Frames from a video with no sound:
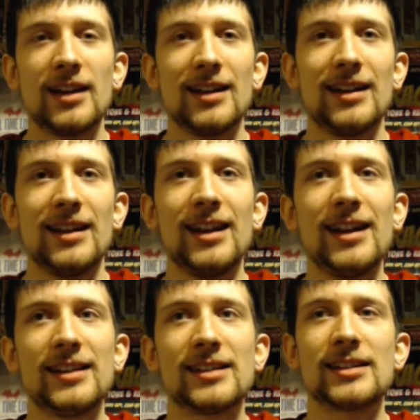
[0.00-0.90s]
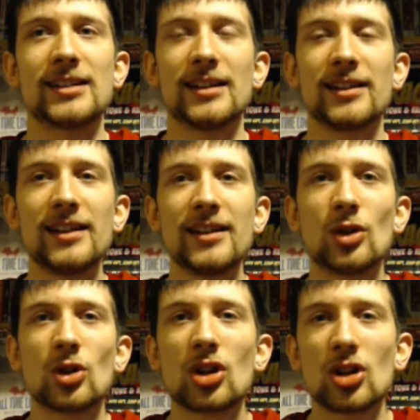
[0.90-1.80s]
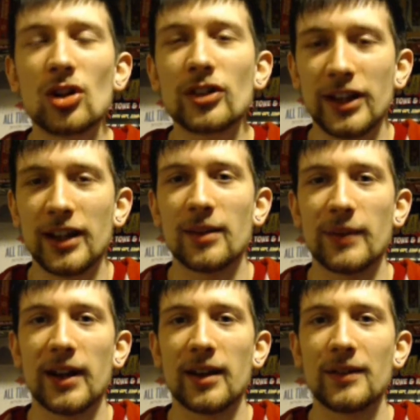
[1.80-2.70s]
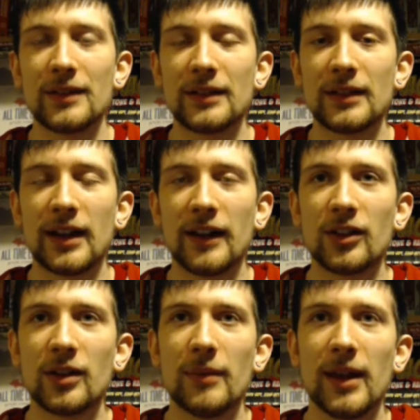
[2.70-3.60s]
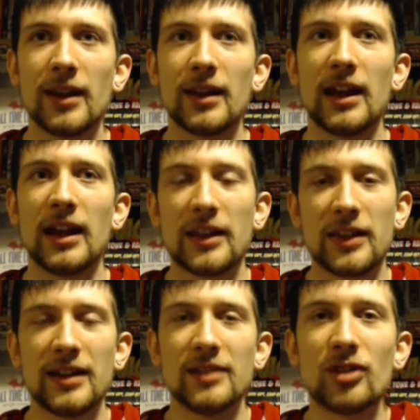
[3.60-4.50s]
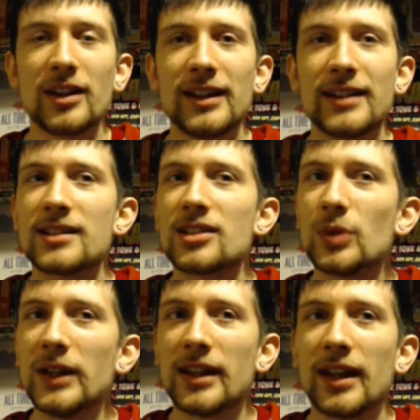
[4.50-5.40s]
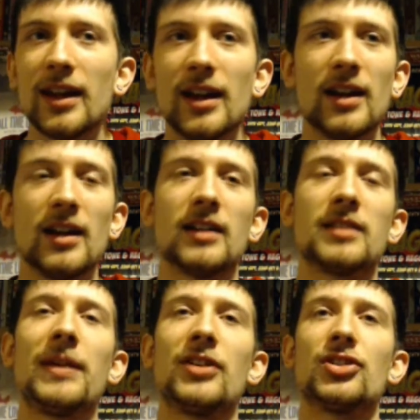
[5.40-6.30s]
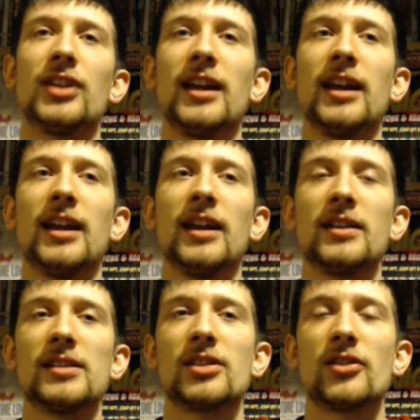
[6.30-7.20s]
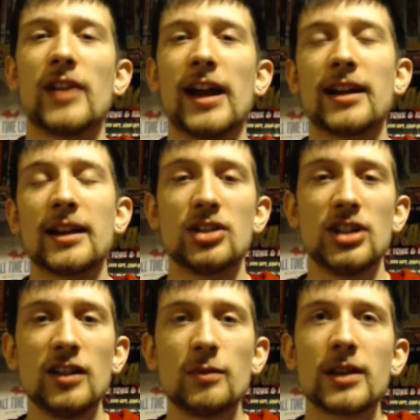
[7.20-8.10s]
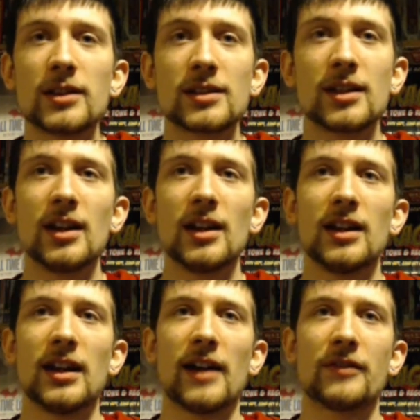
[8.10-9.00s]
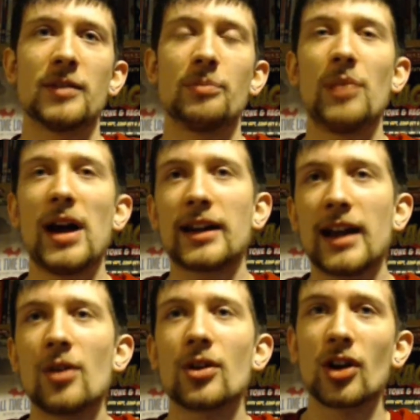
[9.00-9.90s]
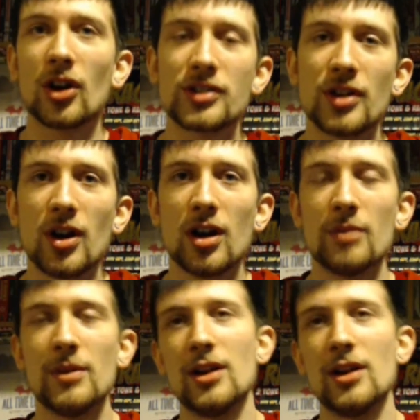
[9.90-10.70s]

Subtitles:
It is a little clunky at the minute, I have to admit. They really need to tweak it, especially stuff like achievements. You have to back out, go to home,